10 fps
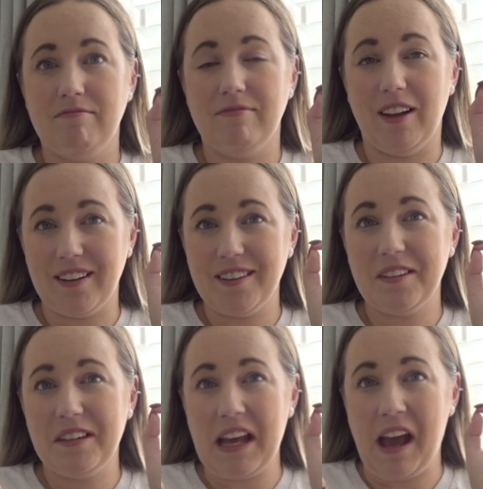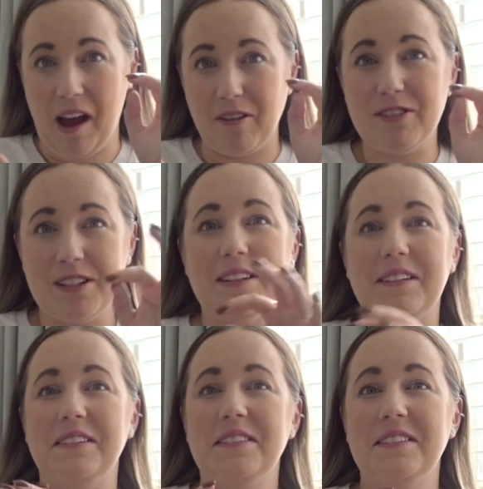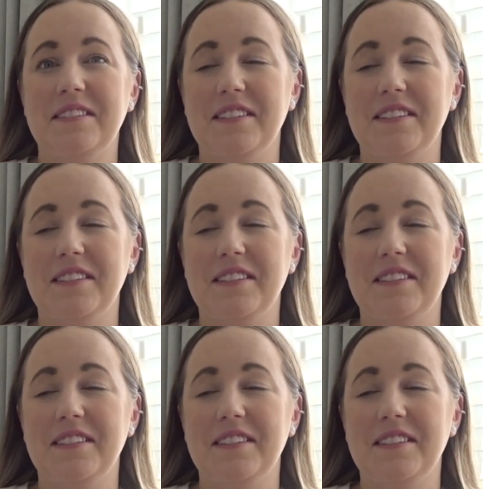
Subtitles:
Like, how ridiculous.